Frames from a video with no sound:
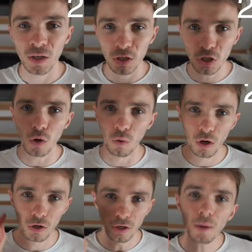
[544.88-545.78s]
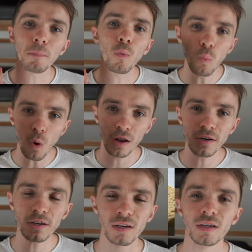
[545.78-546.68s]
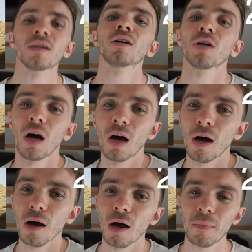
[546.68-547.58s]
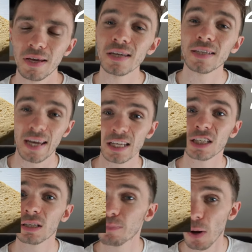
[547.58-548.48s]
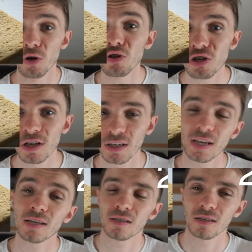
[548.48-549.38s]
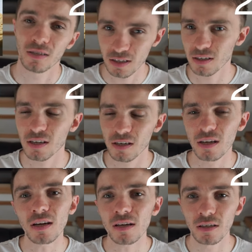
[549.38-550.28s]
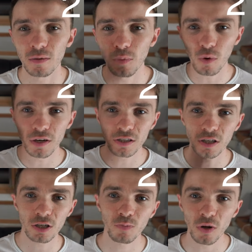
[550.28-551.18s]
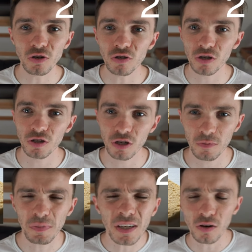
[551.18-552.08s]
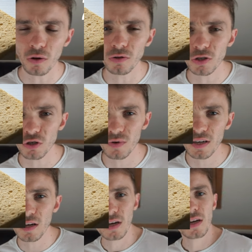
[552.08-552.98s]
So number one is a sponge. Yes, it's this here. Number one is the sponge that has just appeared on the screen.